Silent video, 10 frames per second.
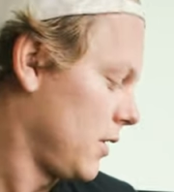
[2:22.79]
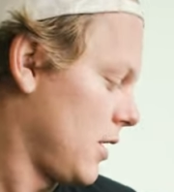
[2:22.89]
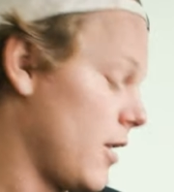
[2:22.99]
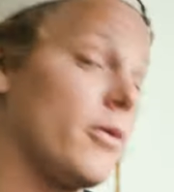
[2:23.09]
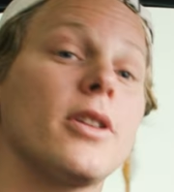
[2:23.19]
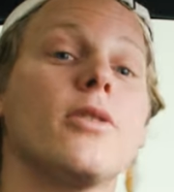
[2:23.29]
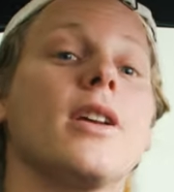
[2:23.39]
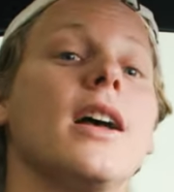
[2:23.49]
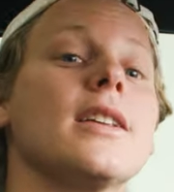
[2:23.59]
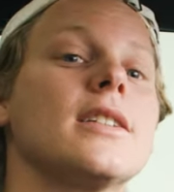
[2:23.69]
I don't think you
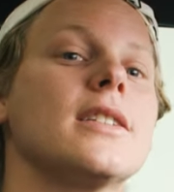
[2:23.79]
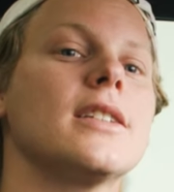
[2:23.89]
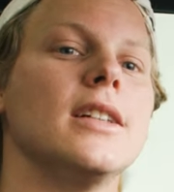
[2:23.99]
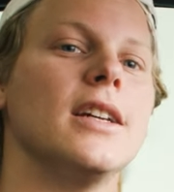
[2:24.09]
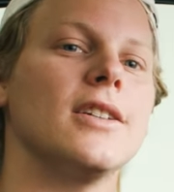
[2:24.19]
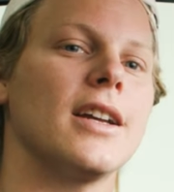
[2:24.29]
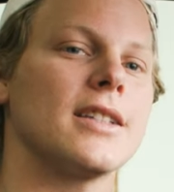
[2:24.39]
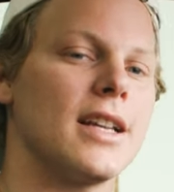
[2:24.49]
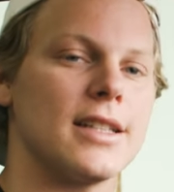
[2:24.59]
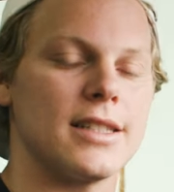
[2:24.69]
guys can see it. You guys
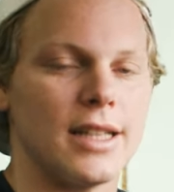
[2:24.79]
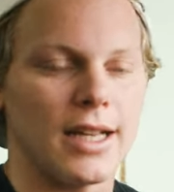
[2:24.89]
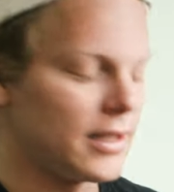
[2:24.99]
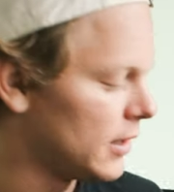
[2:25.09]
can't see that.